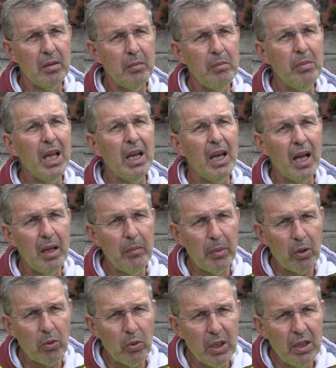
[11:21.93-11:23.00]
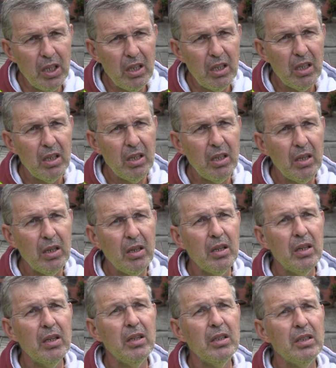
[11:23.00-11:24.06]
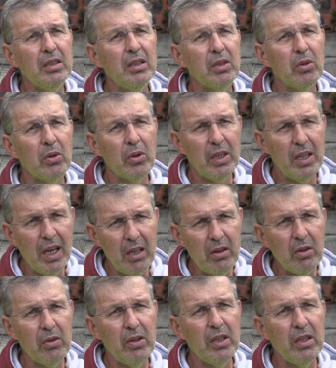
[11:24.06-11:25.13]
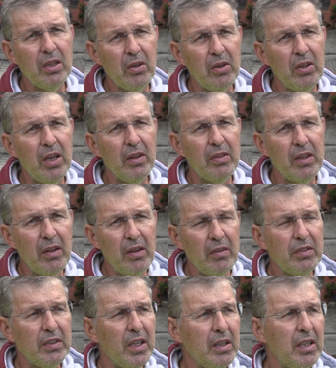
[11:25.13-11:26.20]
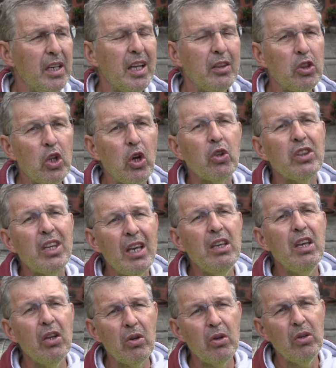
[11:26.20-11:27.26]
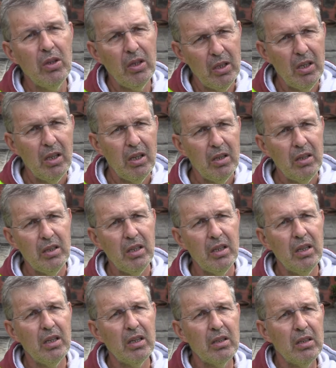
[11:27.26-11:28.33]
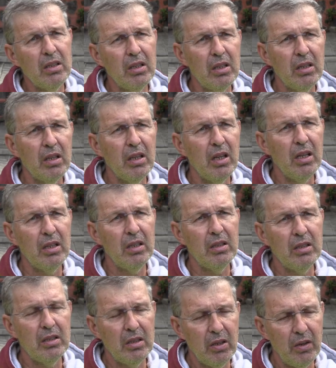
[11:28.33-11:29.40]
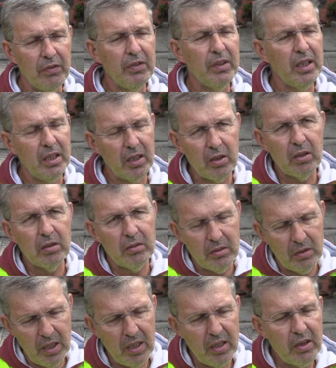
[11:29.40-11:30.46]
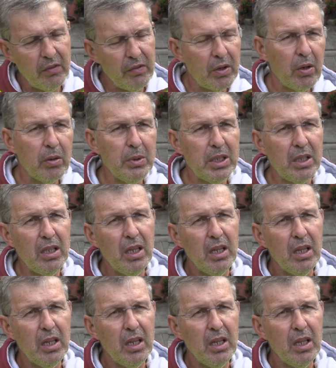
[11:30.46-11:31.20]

Uh, Miguel Ángel Morcuende, okay. the coordinator of the, of directive, uh, director técnico uh, of the directive committee.